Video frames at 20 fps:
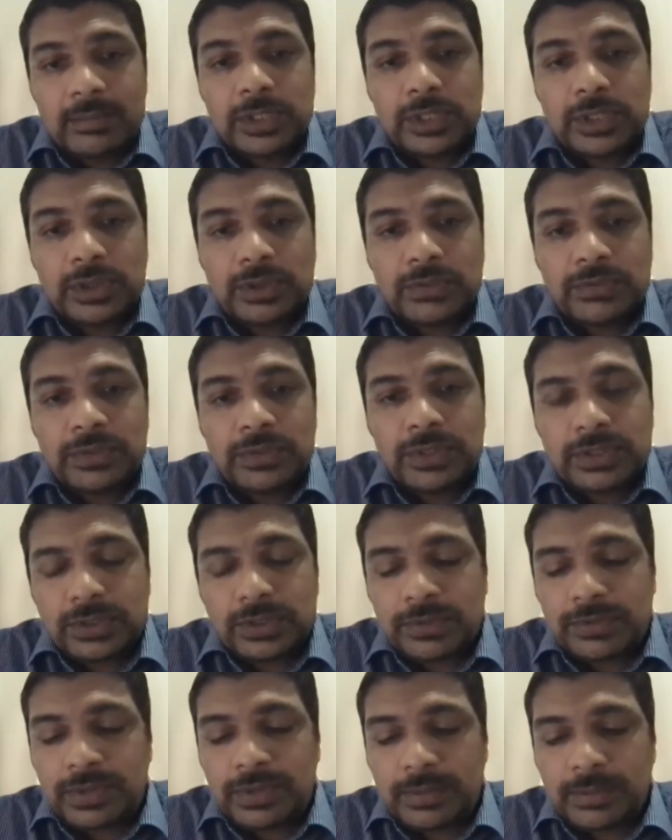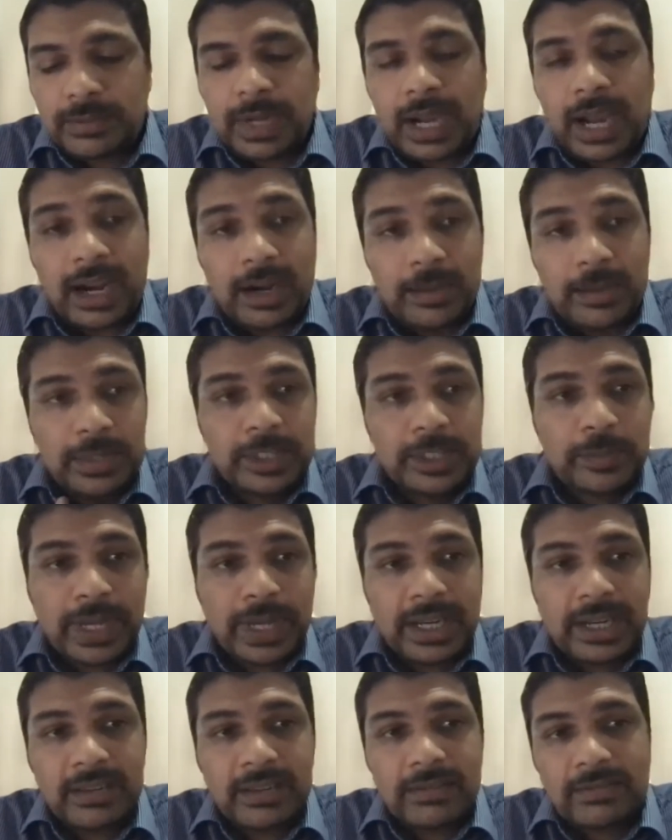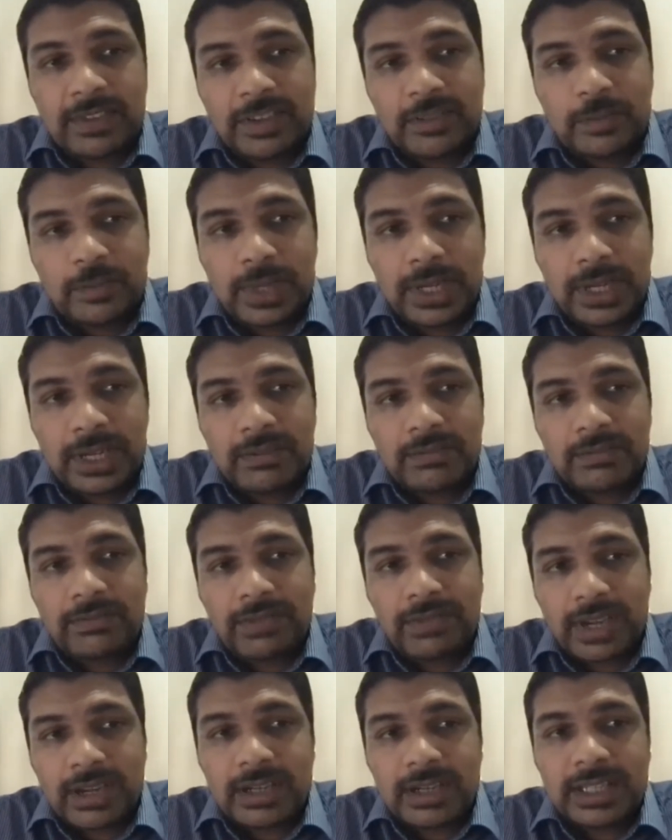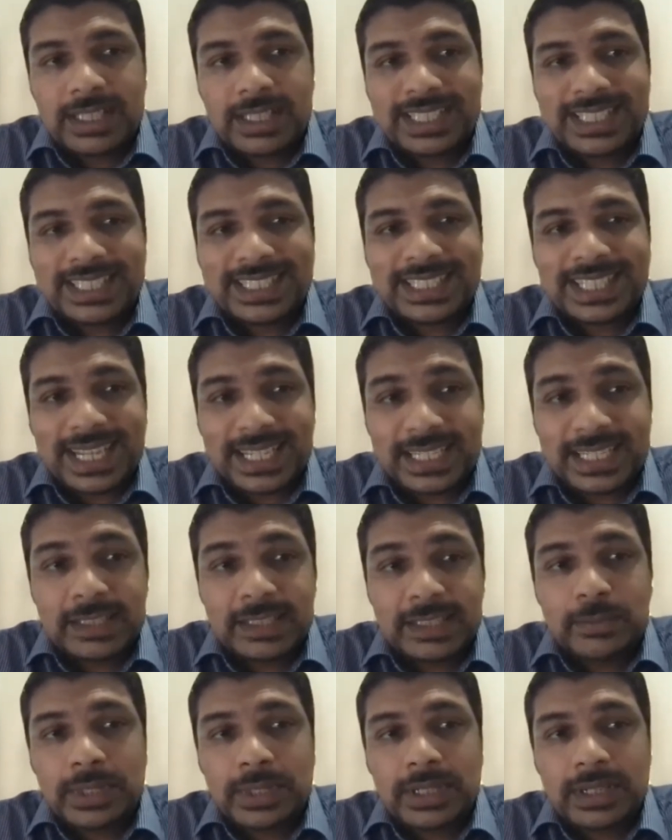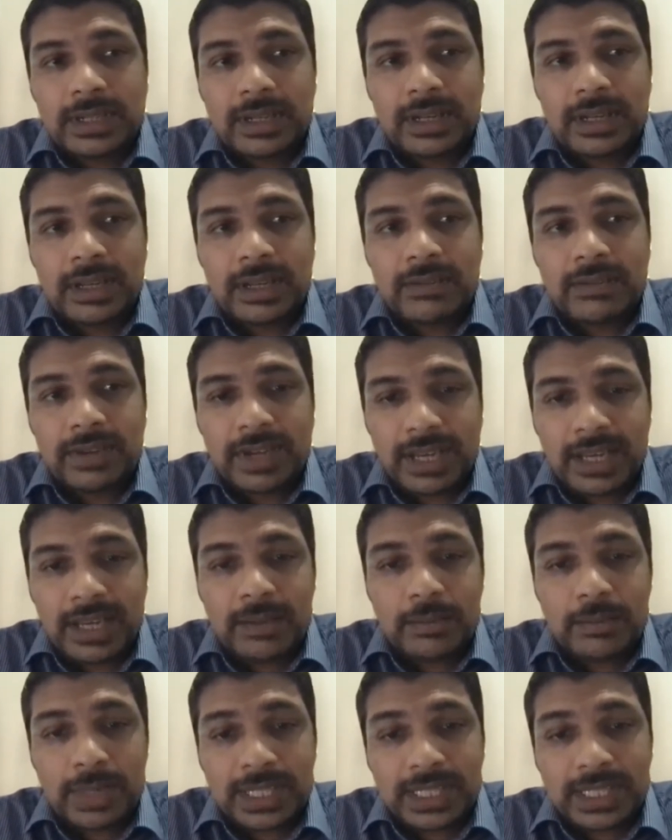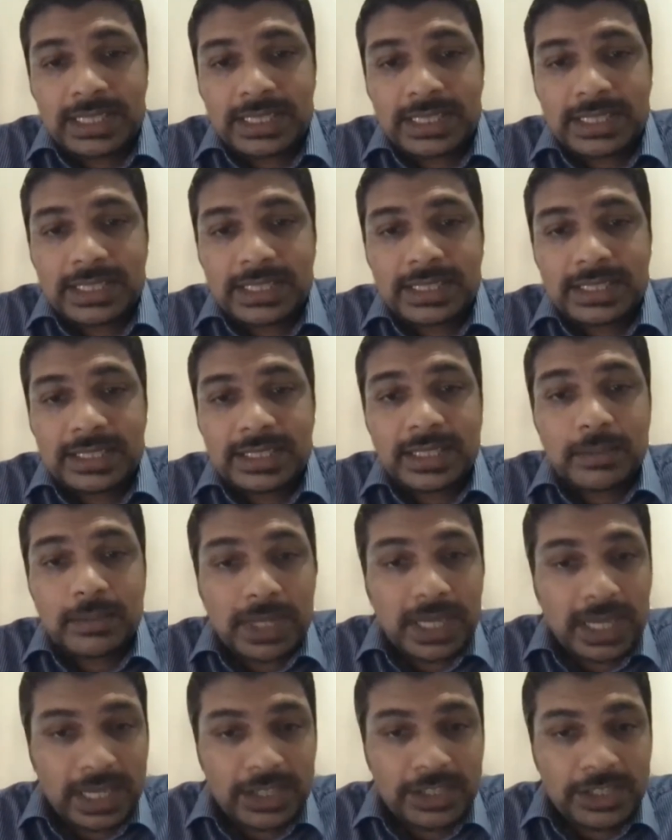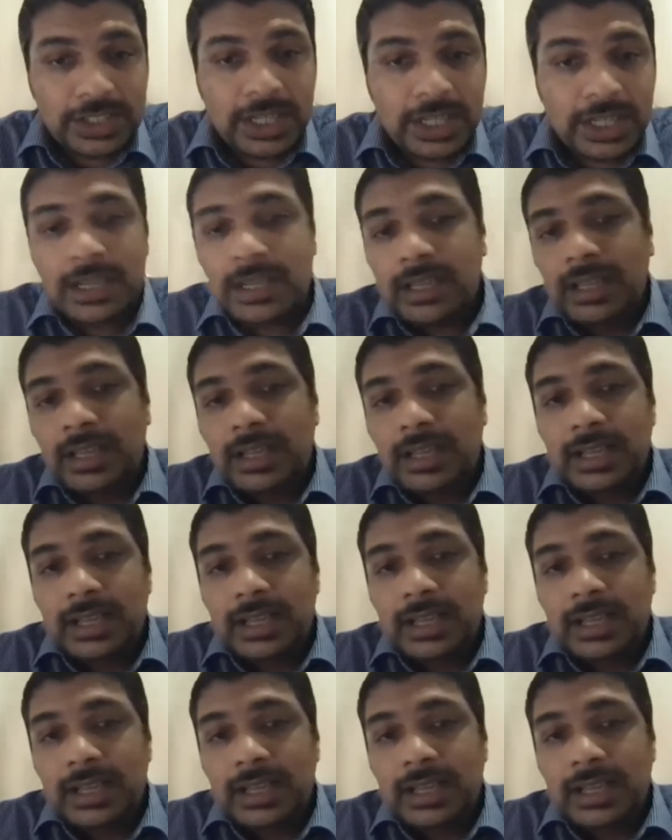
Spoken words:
So from our perspective, we've built very sizable fintech businesses in Malaysia,